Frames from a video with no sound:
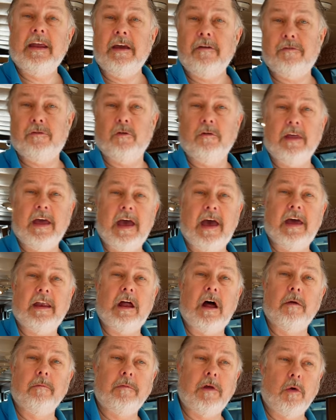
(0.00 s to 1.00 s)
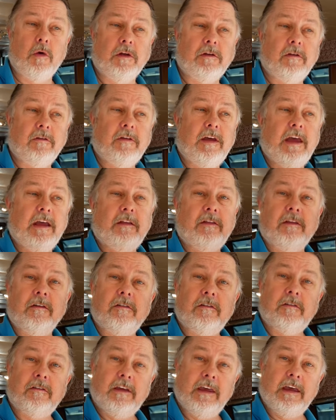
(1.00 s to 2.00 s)
after that, I'm going to take the
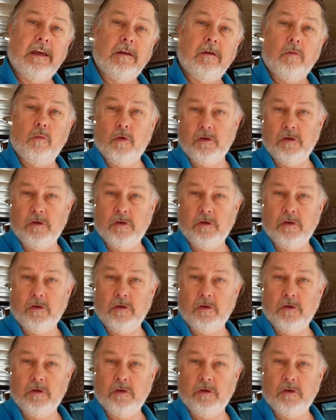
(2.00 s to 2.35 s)
skin,